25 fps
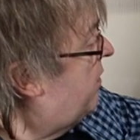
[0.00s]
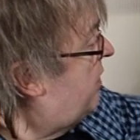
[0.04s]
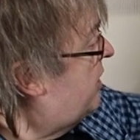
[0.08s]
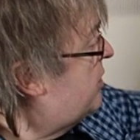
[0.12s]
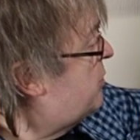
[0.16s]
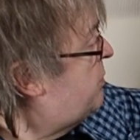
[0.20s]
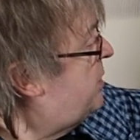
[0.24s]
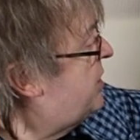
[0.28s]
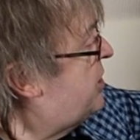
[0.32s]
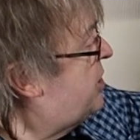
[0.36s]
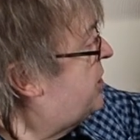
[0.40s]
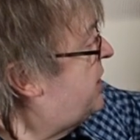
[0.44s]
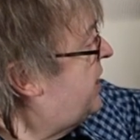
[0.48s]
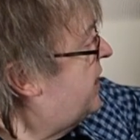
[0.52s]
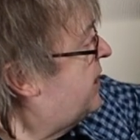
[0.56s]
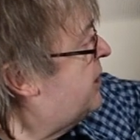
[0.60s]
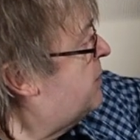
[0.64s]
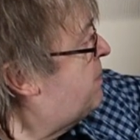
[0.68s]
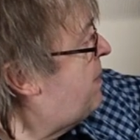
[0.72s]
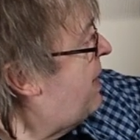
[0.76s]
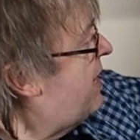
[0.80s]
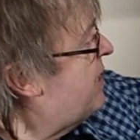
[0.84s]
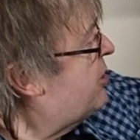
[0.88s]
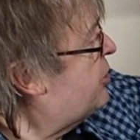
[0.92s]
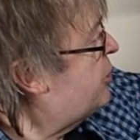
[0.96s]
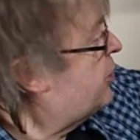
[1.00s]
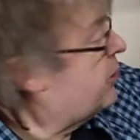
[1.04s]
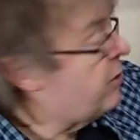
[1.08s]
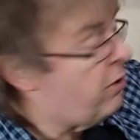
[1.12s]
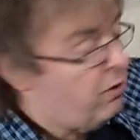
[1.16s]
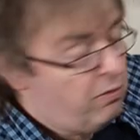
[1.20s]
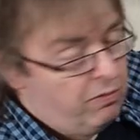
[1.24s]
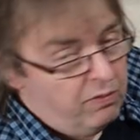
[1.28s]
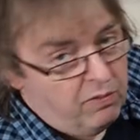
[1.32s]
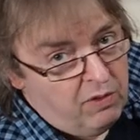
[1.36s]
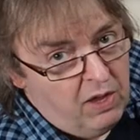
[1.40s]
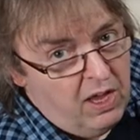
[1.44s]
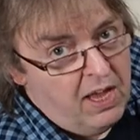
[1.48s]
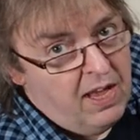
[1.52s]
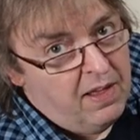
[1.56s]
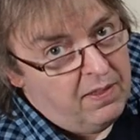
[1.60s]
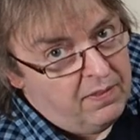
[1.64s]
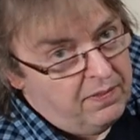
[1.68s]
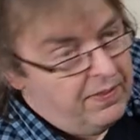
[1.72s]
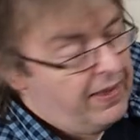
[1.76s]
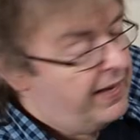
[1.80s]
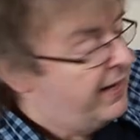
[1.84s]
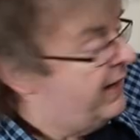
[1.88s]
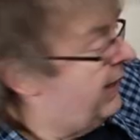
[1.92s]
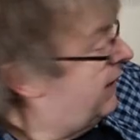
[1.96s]
If I switch the expansion off,
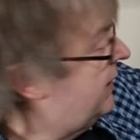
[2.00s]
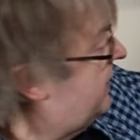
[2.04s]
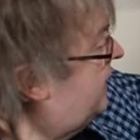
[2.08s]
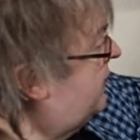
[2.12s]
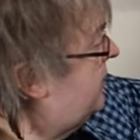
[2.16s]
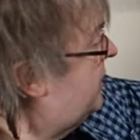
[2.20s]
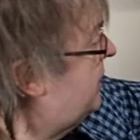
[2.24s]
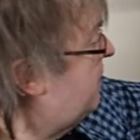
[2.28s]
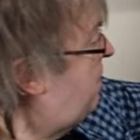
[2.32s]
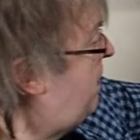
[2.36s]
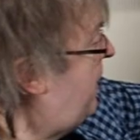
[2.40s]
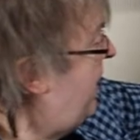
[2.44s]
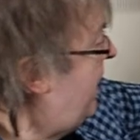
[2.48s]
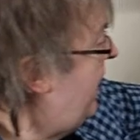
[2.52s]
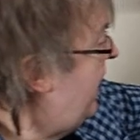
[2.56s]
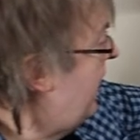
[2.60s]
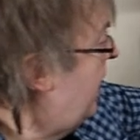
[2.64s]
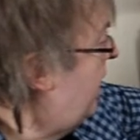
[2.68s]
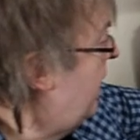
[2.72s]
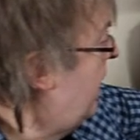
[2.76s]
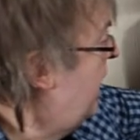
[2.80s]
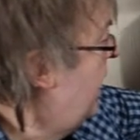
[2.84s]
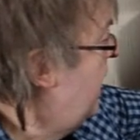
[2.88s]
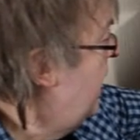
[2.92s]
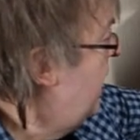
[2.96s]
that'll disappear.